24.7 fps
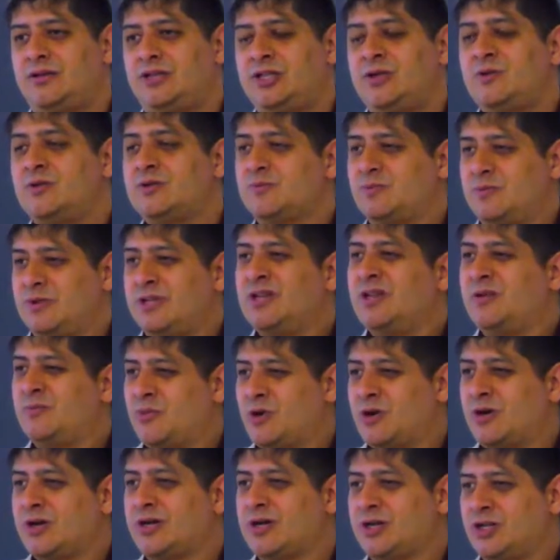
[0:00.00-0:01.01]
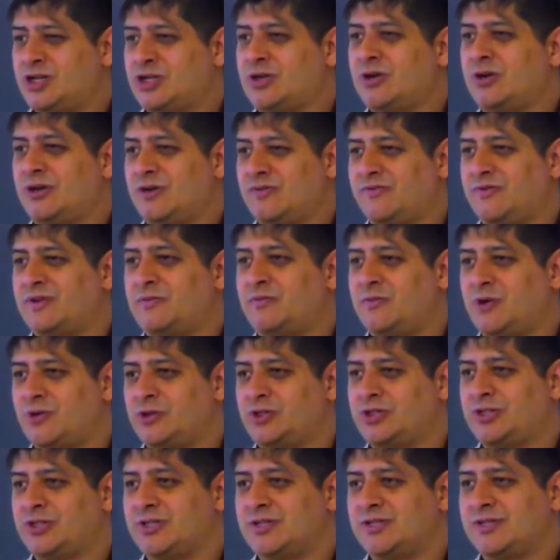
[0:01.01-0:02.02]
she was a little more in control of her
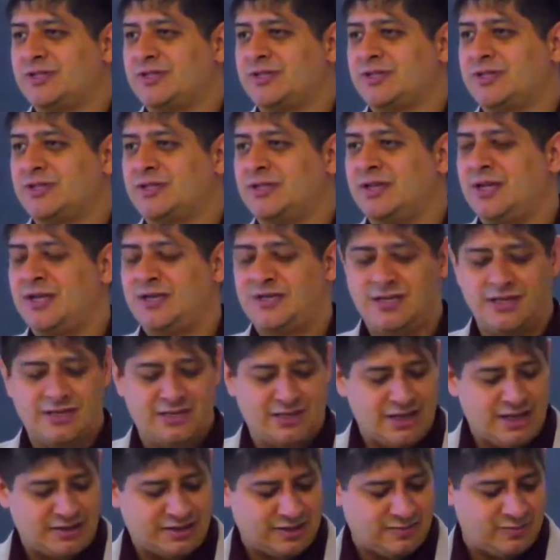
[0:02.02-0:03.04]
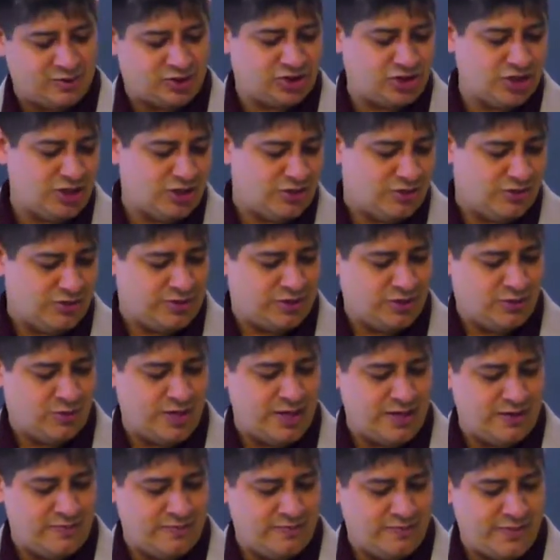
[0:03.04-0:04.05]
emotions and, and didn't let them show the
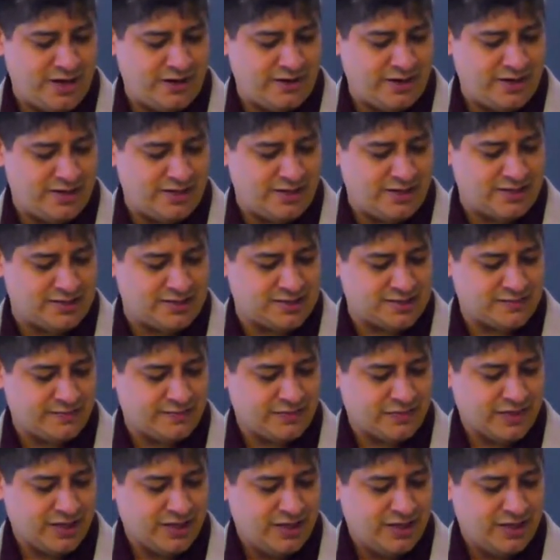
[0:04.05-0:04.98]
way Mary does.